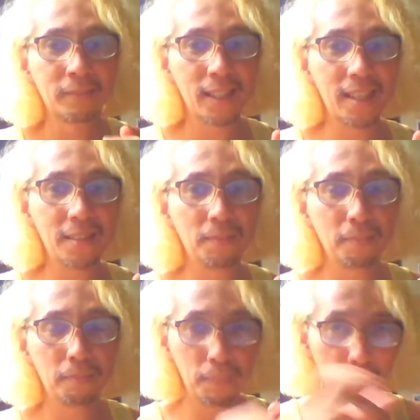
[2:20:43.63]
Okay?
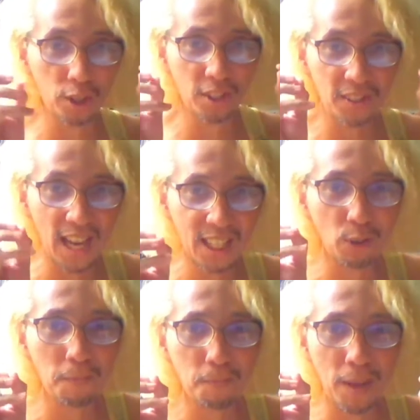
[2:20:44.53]
Because that's
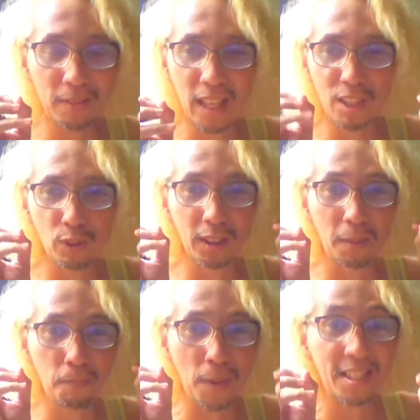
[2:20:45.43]
what the
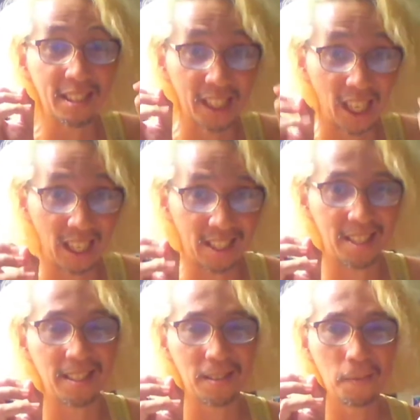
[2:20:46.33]
pace
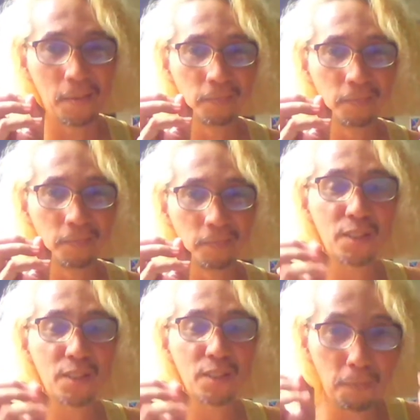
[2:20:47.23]
does.
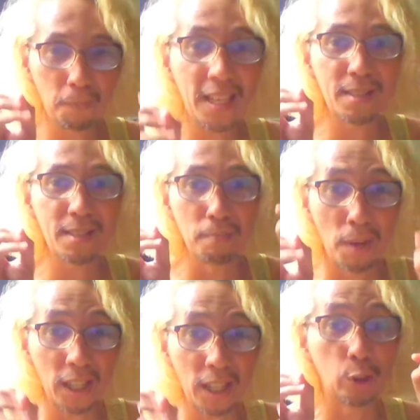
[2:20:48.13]
That's what the pace
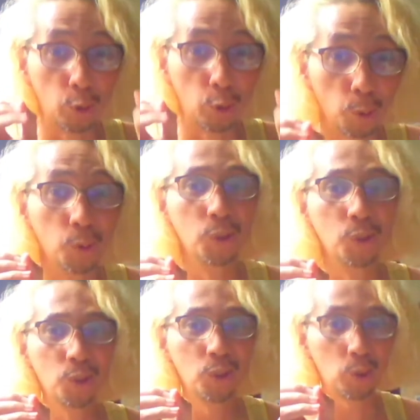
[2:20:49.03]
must do
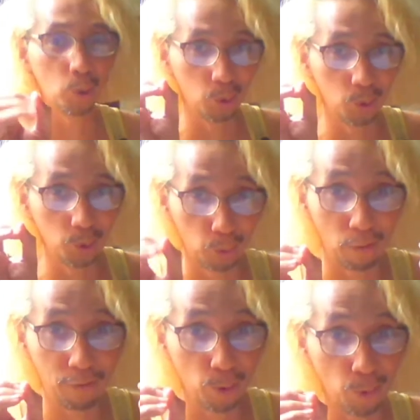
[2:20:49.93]
to
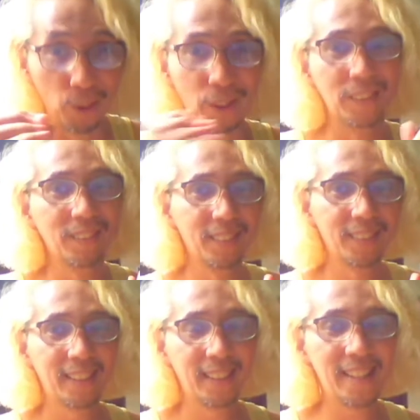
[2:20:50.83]
a viewer.
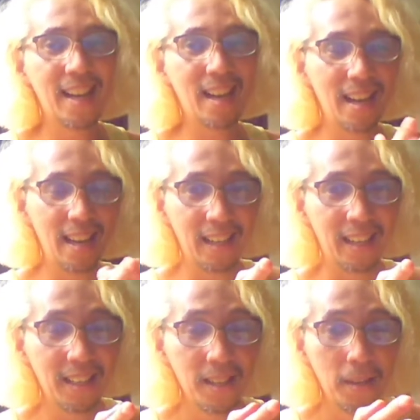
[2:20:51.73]

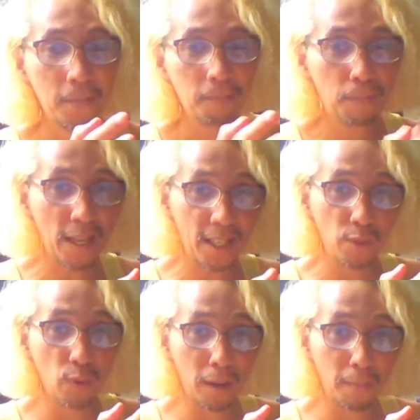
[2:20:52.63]
Kaya pace
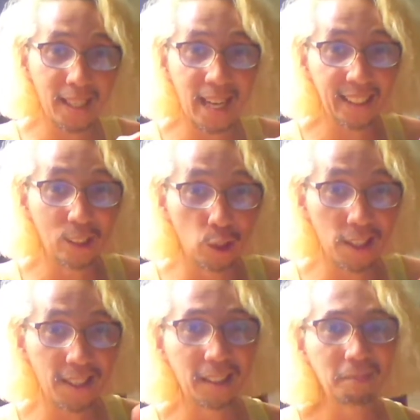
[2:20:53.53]
is pala may
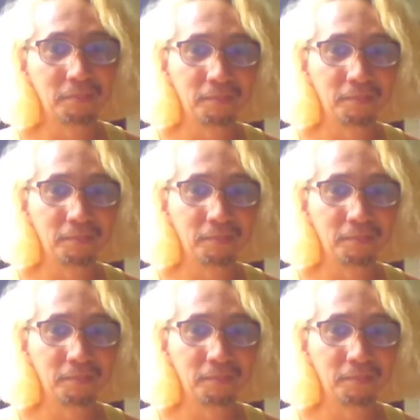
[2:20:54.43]
categories eh.